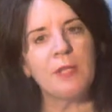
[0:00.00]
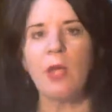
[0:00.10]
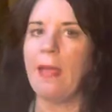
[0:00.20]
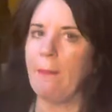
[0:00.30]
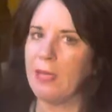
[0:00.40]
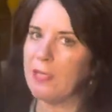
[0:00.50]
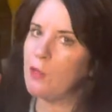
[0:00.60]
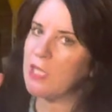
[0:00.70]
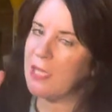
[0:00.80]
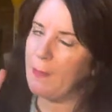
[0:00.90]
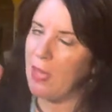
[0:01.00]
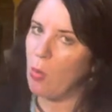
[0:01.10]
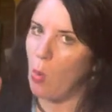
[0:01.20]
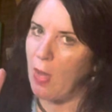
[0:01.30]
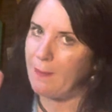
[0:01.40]
so that must have just been the
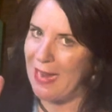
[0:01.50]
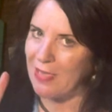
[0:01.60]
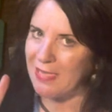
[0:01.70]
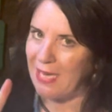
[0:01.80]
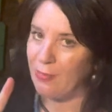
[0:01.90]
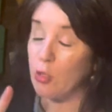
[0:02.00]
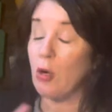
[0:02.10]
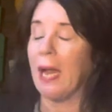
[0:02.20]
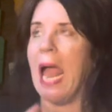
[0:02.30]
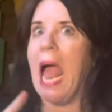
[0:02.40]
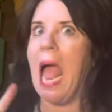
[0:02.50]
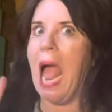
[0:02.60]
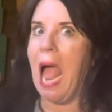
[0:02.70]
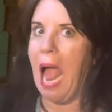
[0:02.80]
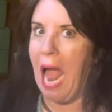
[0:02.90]
one mouse in the truck.
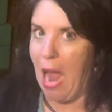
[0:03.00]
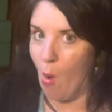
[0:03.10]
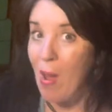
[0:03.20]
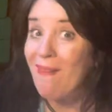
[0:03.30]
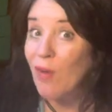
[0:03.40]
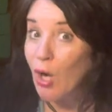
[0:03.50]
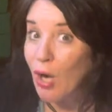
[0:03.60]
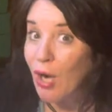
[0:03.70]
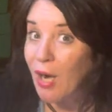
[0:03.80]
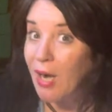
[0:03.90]
However,